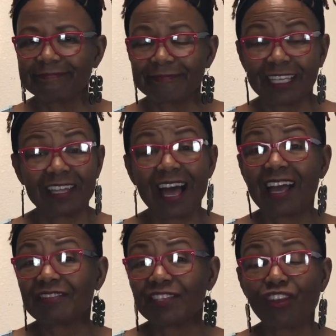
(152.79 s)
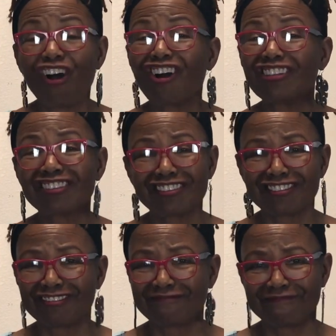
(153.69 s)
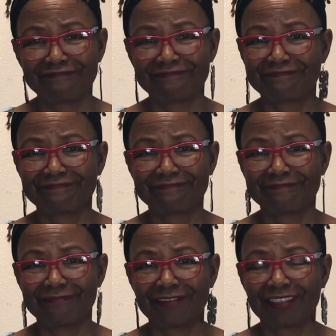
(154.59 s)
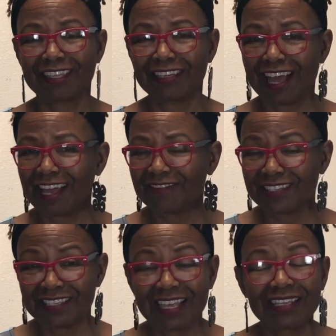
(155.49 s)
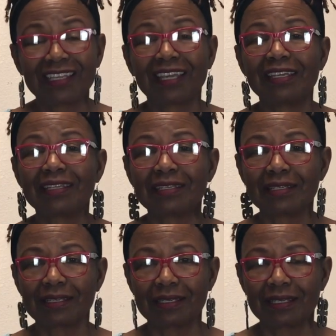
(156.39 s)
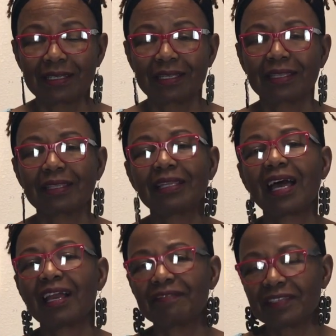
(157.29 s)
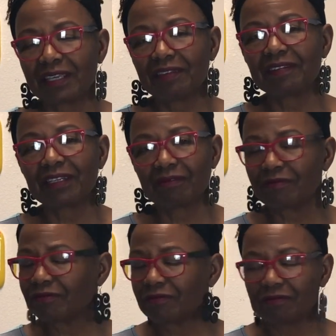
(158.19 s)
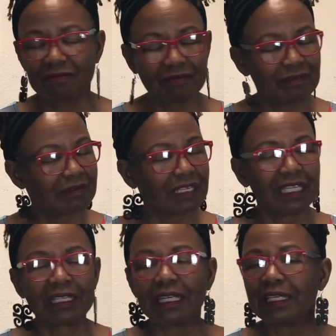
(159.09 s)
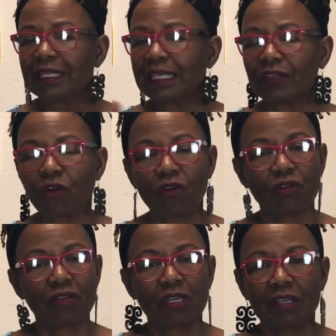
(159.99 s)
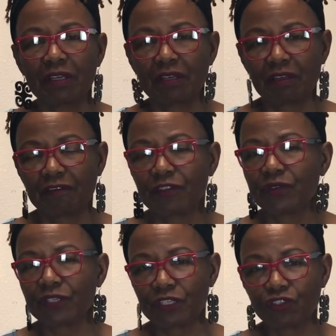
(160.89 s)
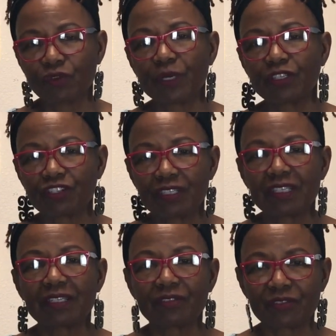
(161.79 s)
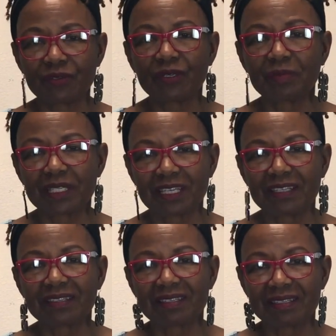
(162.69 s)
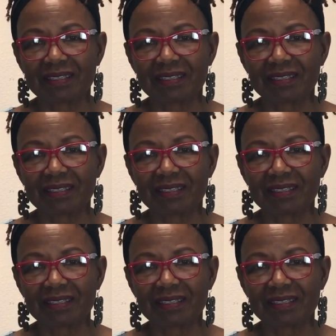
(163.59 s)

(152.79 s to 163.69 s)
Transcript: the lives lost, the lives dedicated, the lives given, in any and all of those situations and circumstances.